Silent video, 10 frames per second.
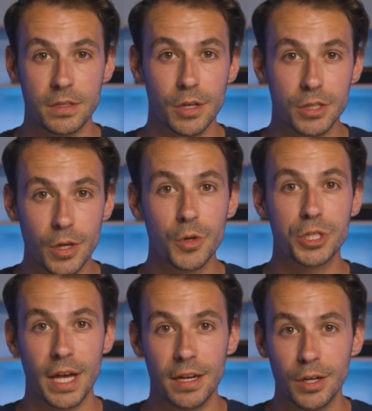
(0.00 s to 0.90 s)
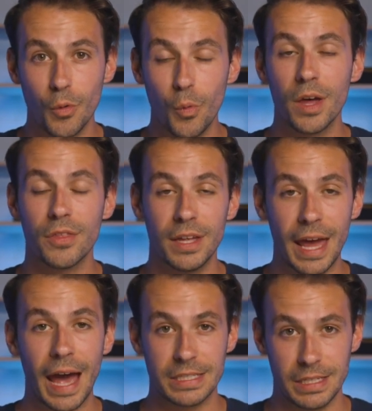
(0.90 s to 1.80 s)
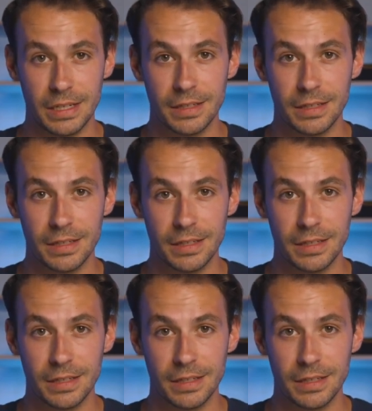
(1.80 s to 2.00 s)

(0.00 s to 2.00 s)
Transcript: associated with an accident.